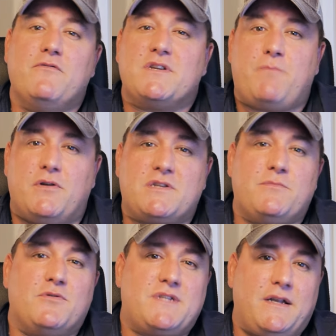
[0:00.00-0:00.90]

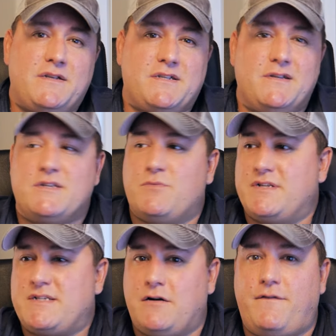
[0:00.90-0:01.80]
responsible citizens,
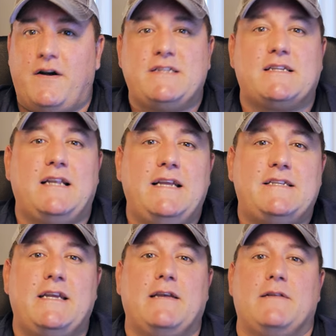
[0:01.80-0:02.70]
we're
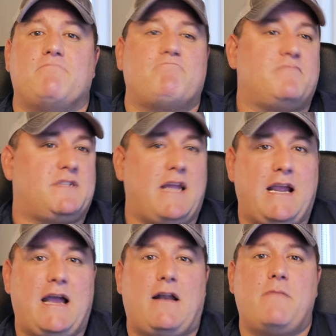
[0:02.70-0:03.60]
self-isolating and
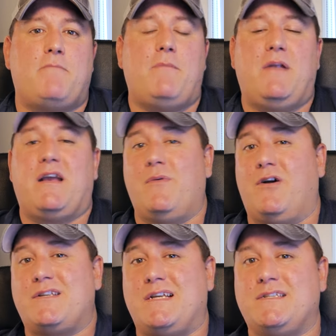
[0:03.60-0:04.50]
staying out of the public and we've
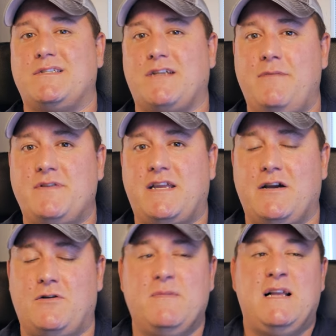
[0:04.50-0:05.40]
got tons of time to
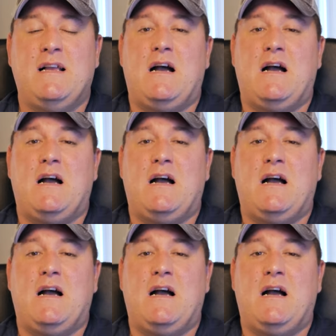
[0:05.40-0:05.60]
kill,